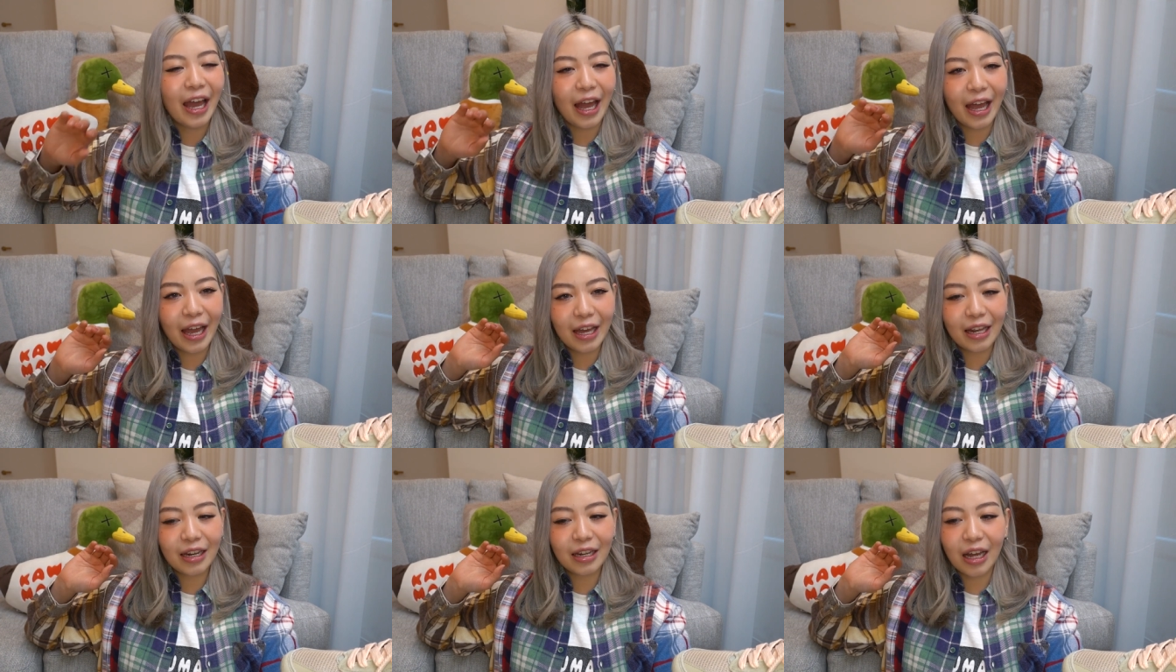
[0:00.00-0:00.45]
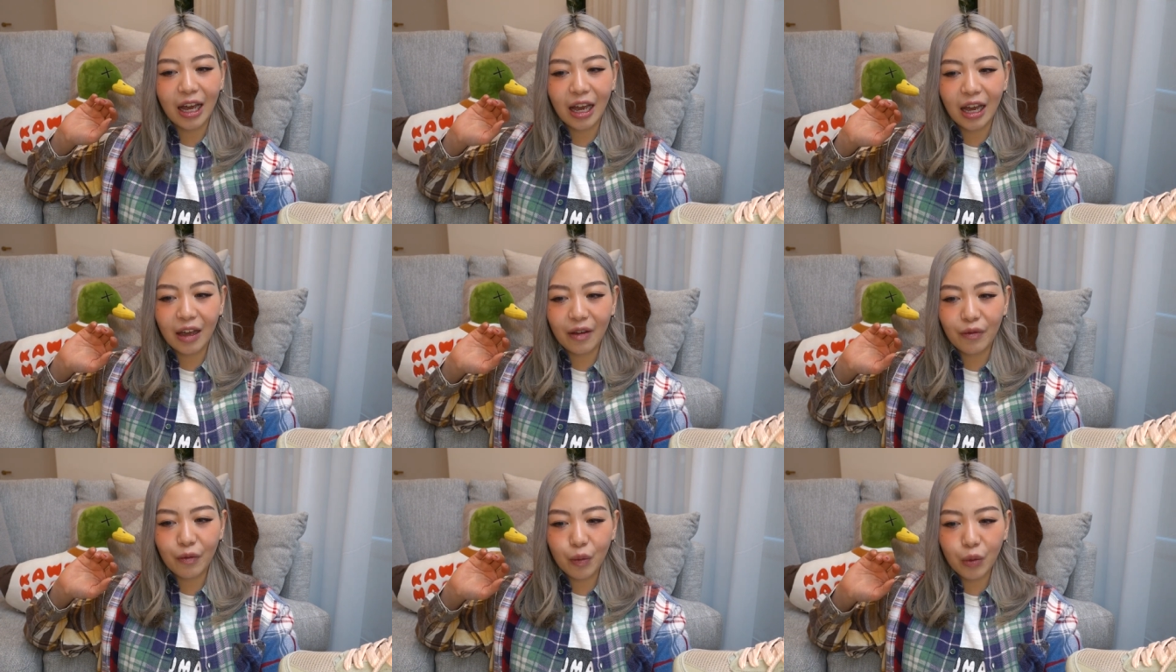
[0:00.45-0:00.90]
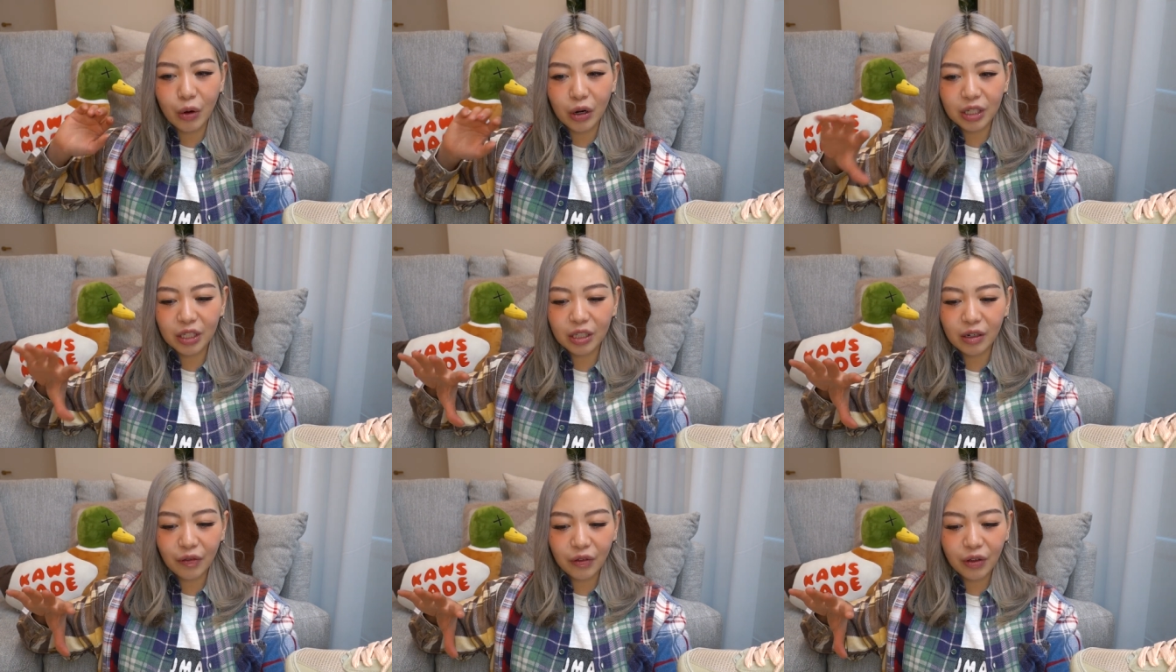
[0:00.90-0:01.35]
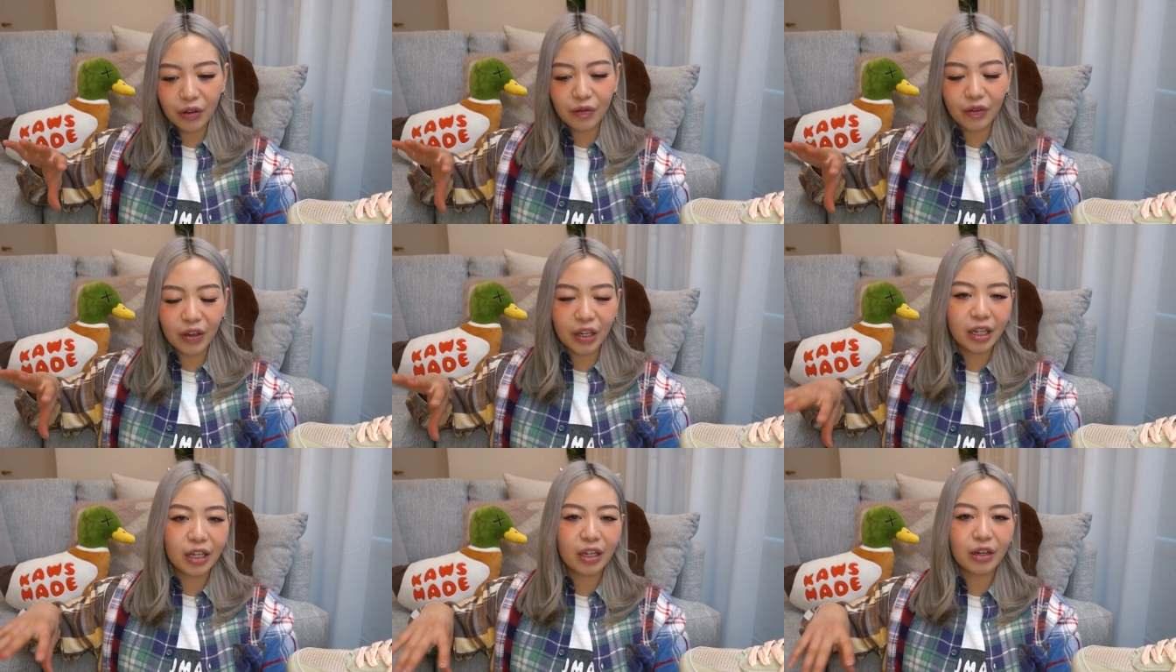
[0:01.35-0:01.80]
and I've watched a few
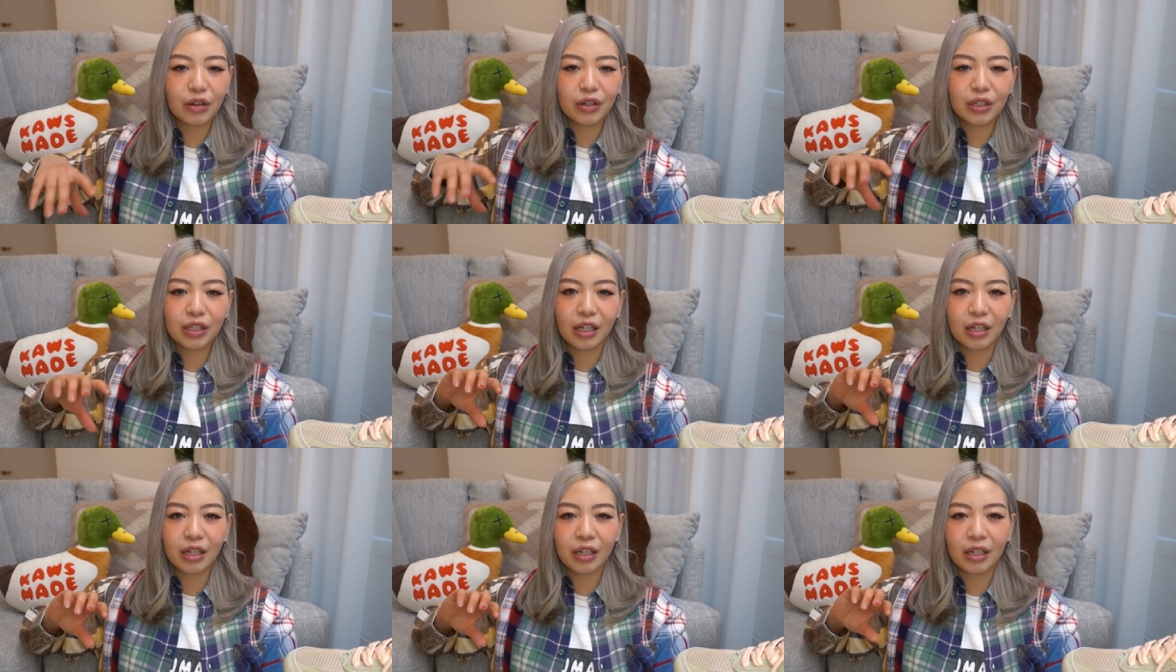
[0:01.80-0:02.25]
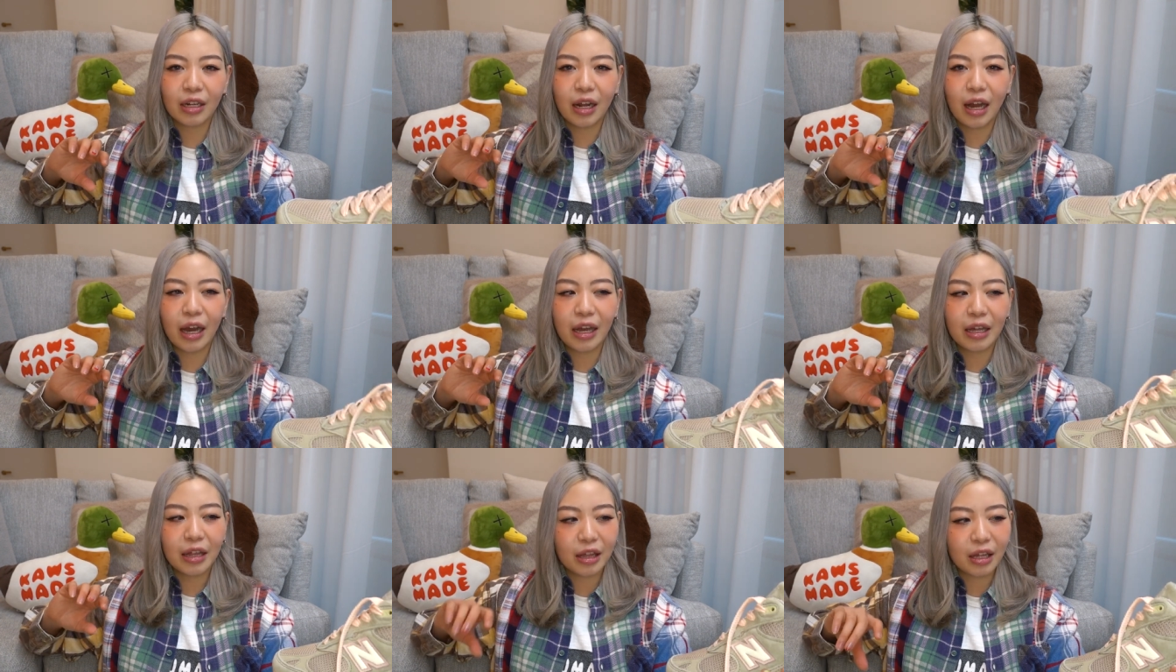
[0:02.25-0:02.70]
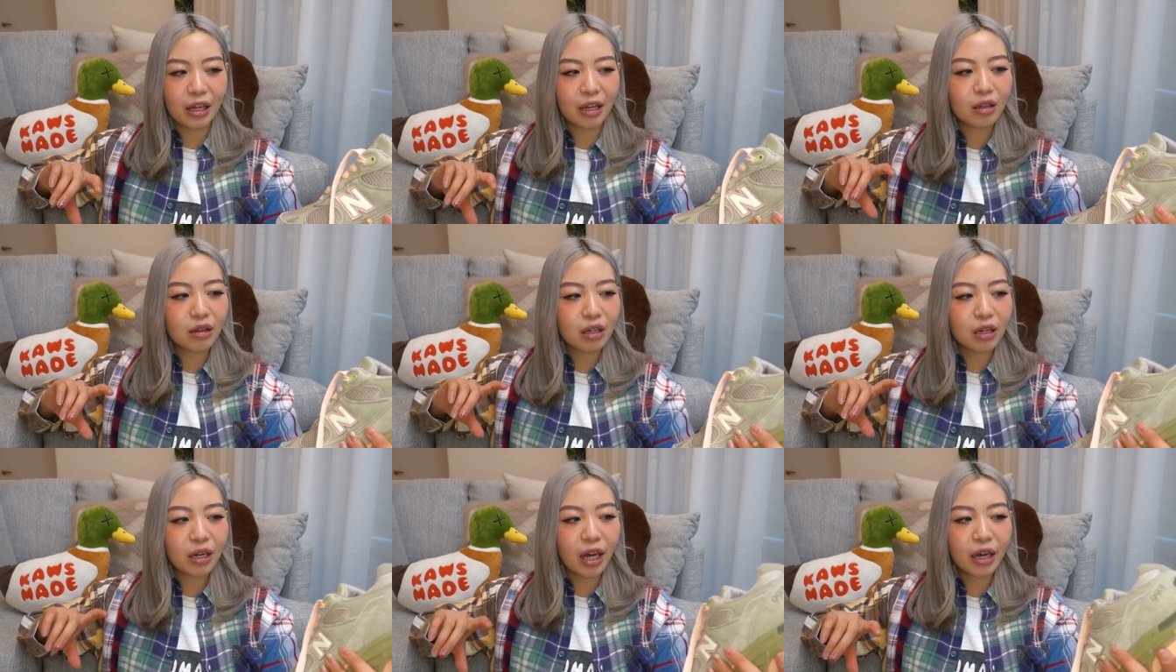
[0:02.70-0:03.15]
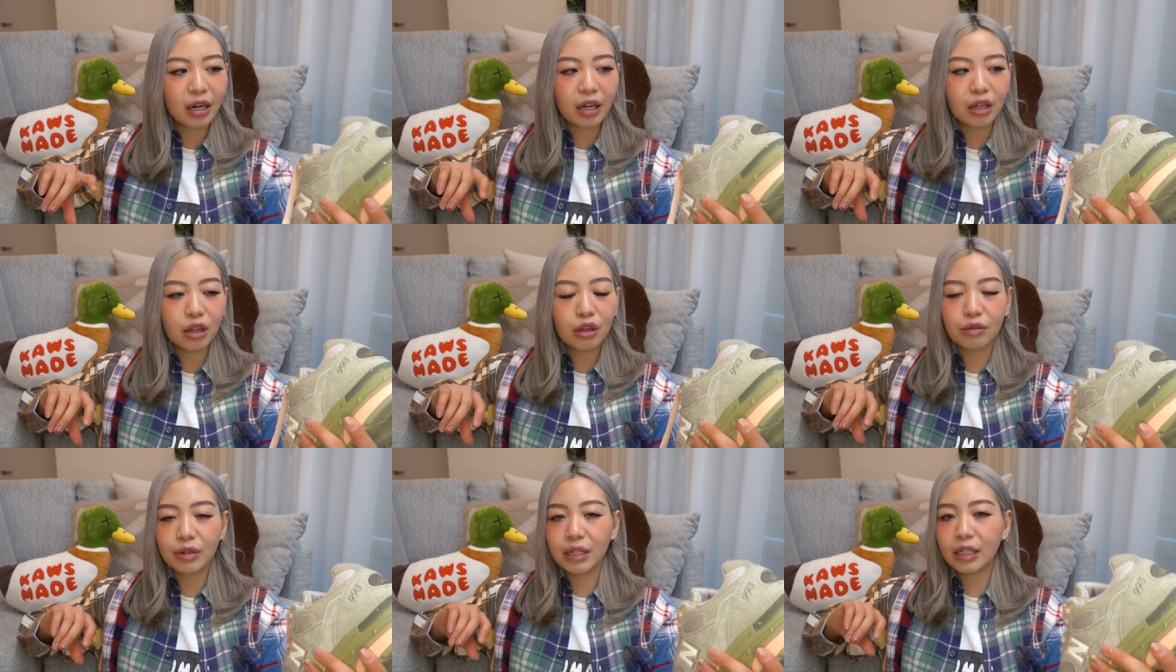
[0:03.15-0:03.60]
videos and I think the
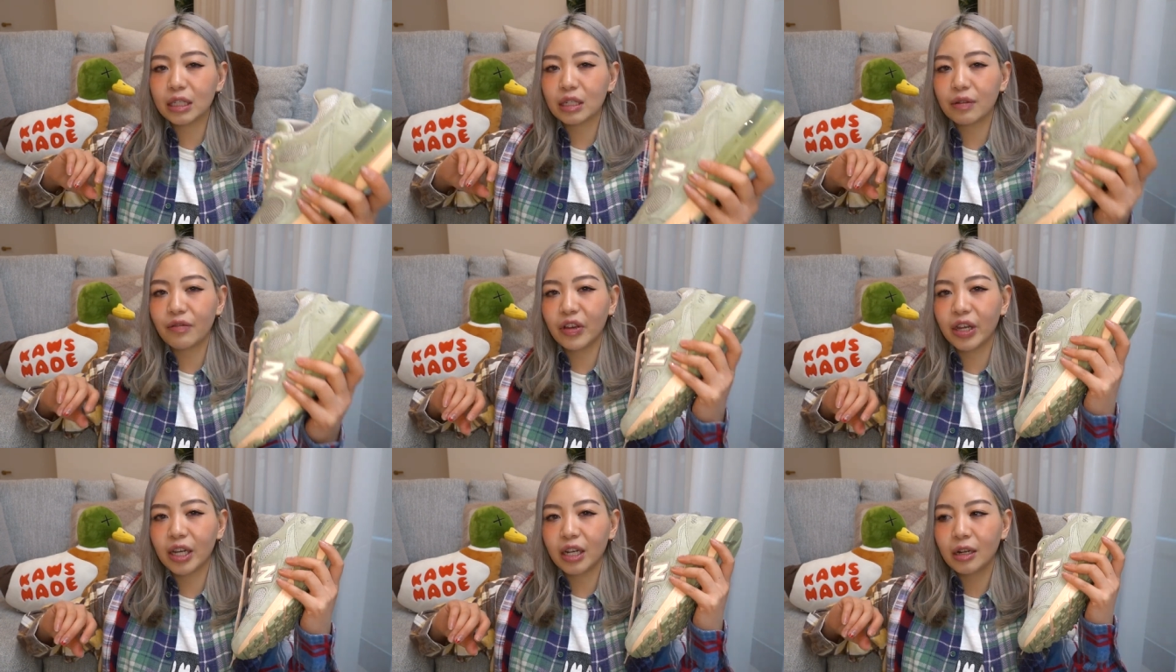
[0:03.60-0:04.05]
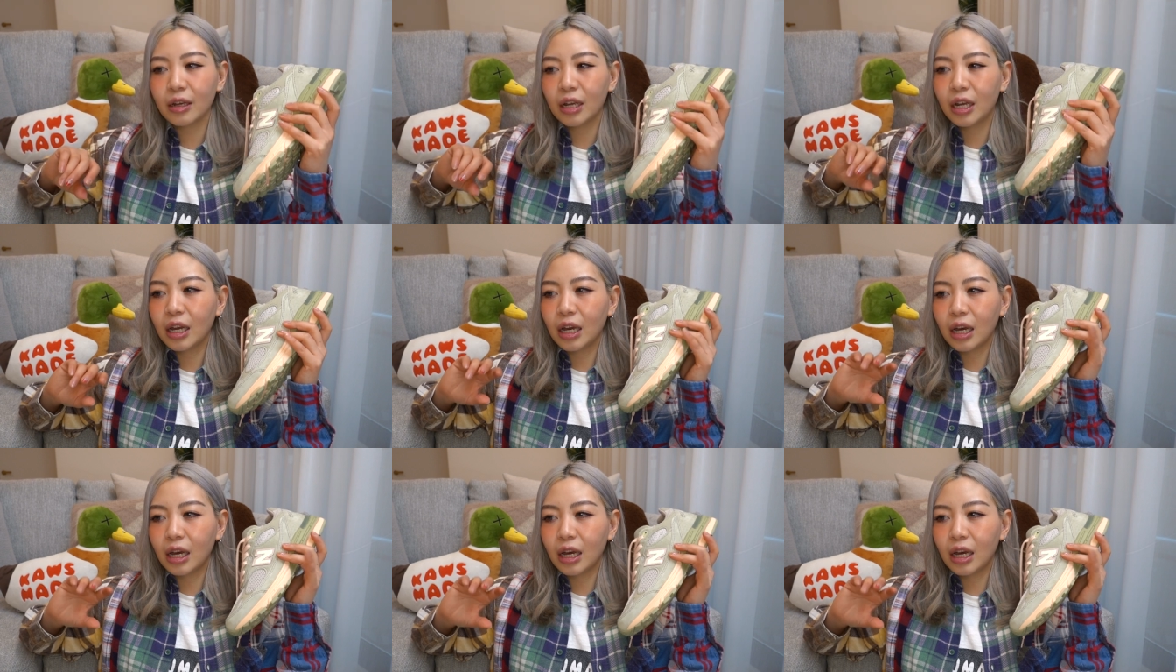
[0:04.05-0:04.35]
993s fit